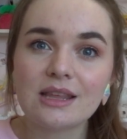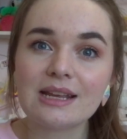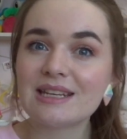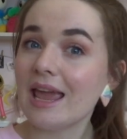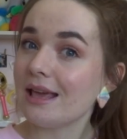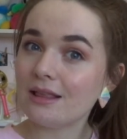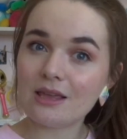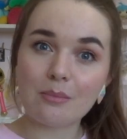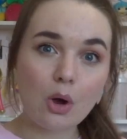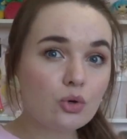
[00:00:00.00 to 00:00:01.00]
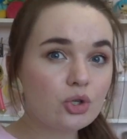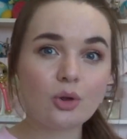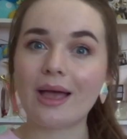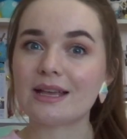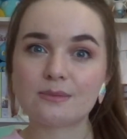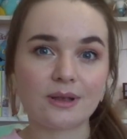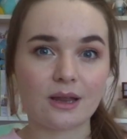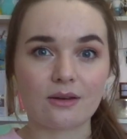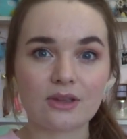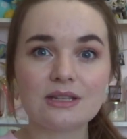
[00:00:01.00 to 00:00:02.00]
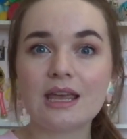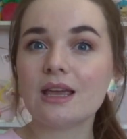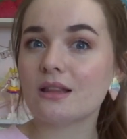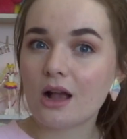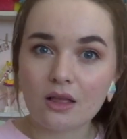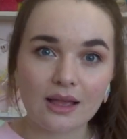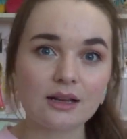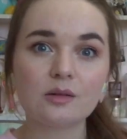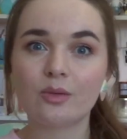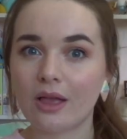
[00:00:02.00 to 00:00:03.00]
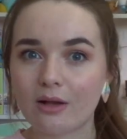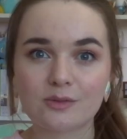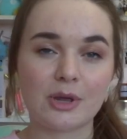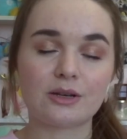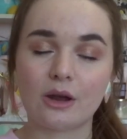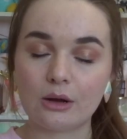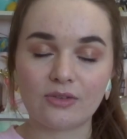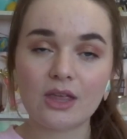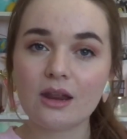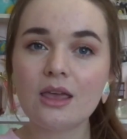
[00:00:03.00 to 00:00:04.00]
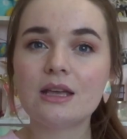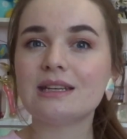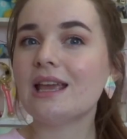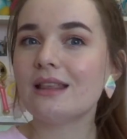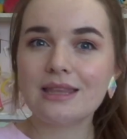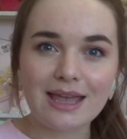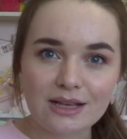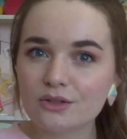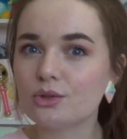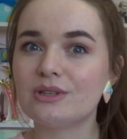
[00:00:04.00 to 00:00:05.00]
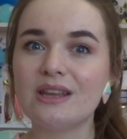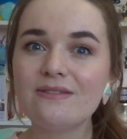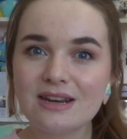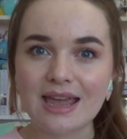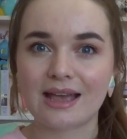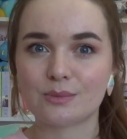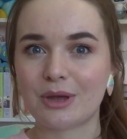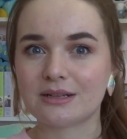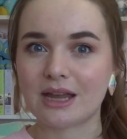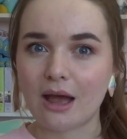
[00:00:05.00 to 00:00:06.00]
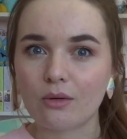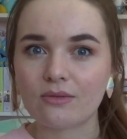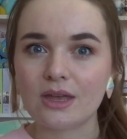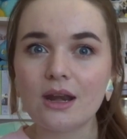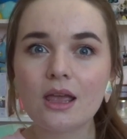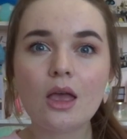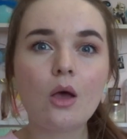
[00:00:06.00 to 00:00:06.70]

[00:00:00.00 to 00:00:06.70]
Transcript: Like taking the emotional aspect out of it, taking the collectible aspect out of it, taking the exclusivity aspect out of it.